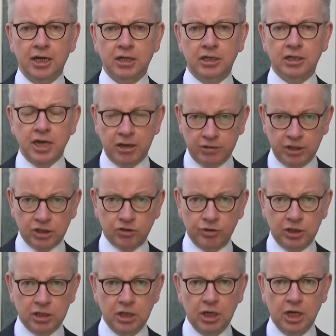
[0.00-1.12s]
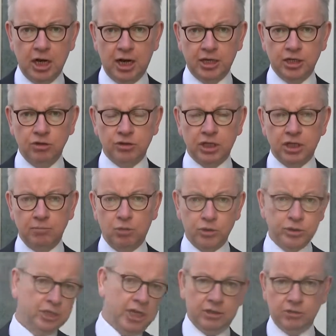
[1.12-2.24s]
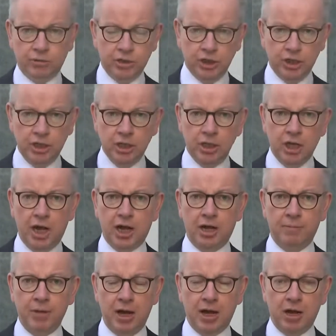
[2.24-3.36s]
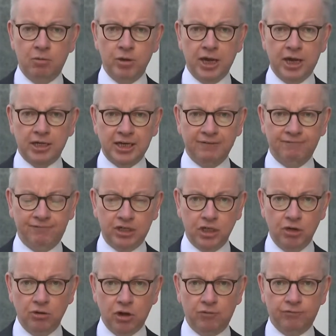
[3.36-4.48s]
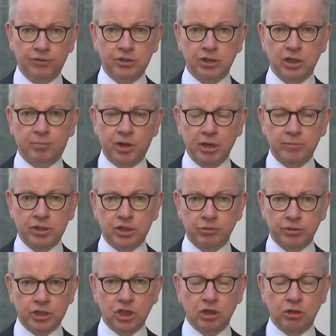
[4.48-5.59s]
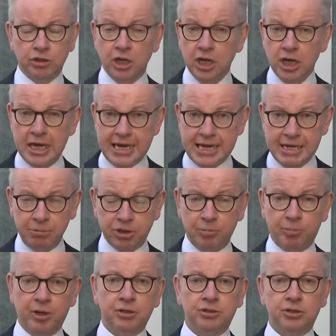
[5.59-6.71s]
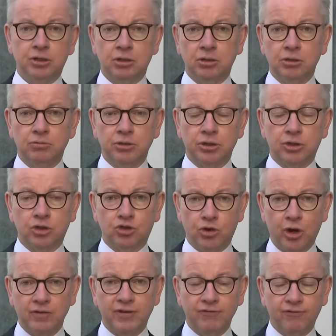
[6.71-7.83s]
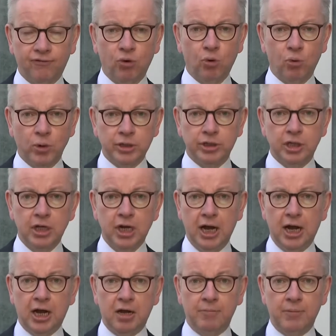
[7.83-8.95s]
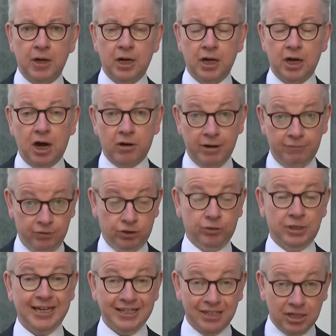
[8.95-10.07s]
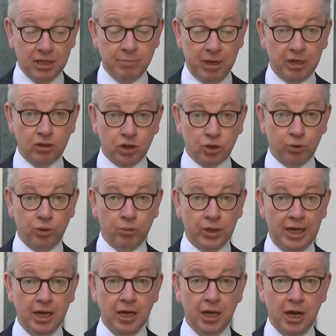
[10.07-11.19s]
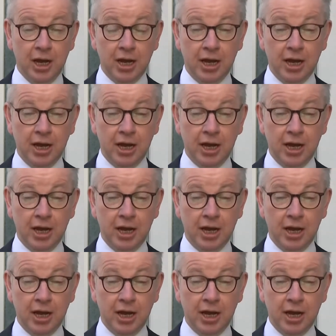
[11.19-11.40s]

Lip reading: in Downing Street using modern technology. We had a video conference and the Prime Minister was in charge. He was the person who was driving forward our efforts on testing, making sure that we